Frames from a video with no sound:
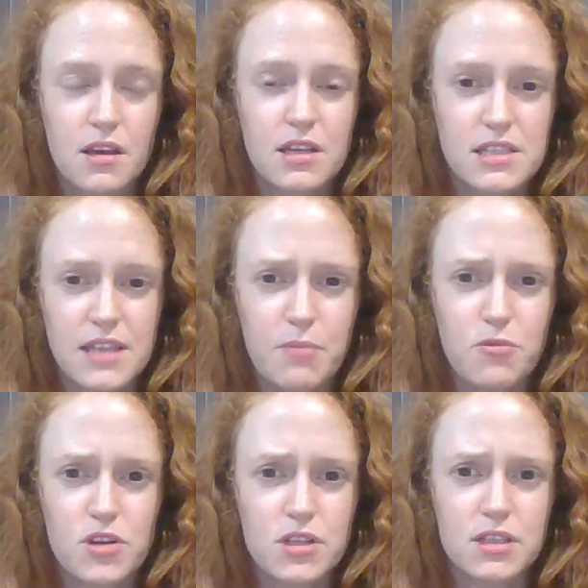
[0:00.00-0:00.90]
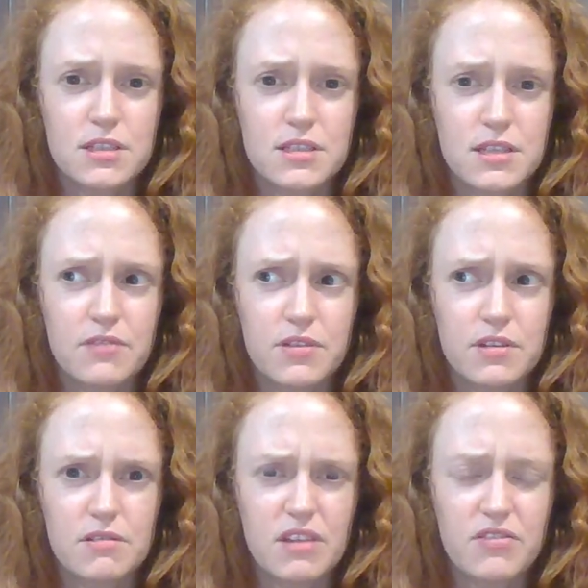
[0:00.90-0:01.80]
some riddles,
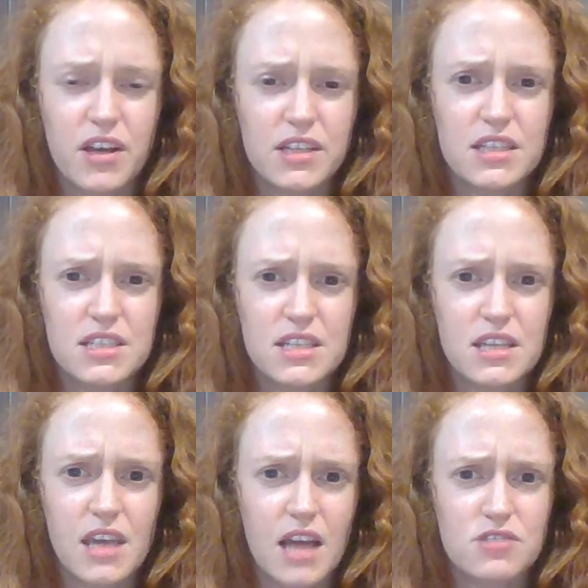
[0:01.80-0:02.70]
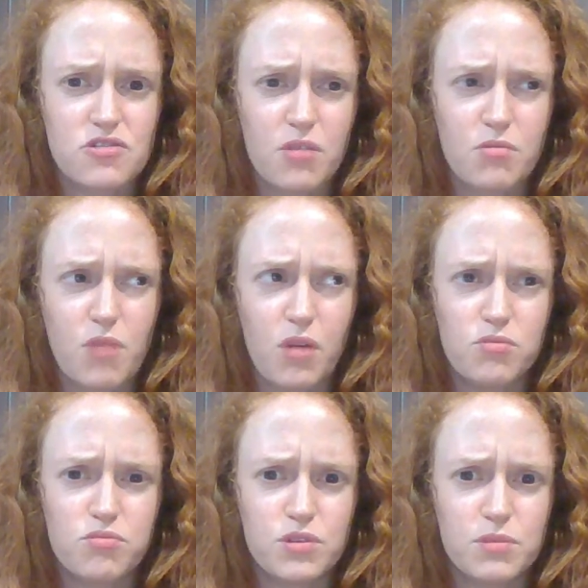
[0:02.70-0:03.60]
even if I didn't see the answer, I
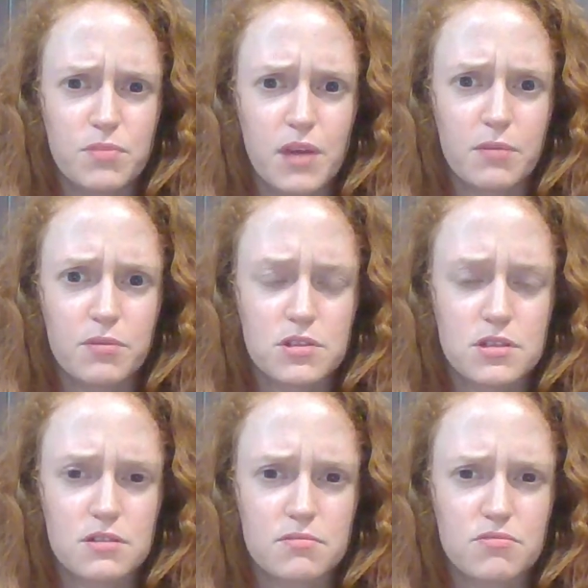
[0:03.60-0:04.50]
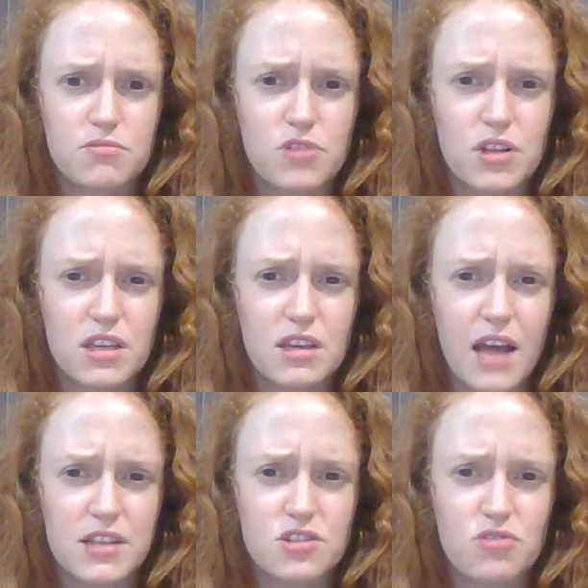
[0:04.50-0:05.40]
wouldn't be able to really
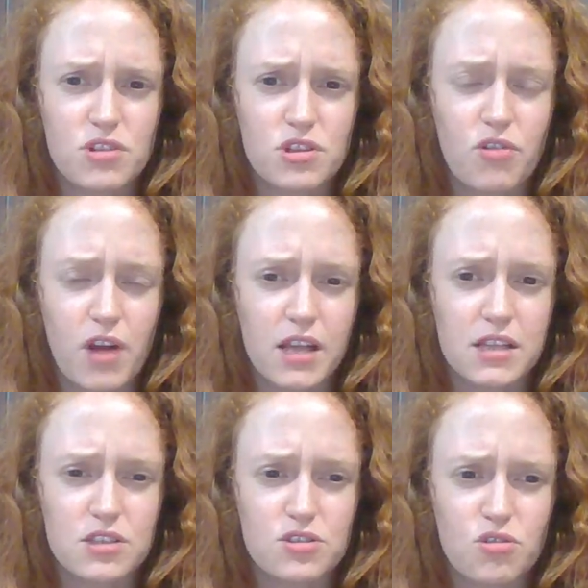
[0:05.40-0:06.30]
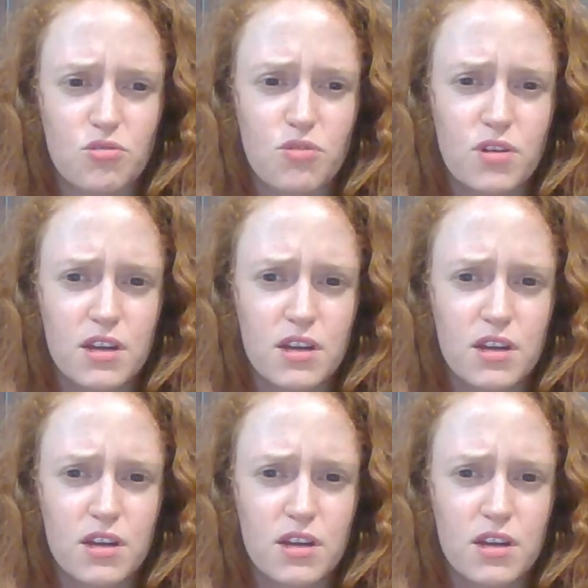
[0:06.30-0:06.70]
answer it correctly. So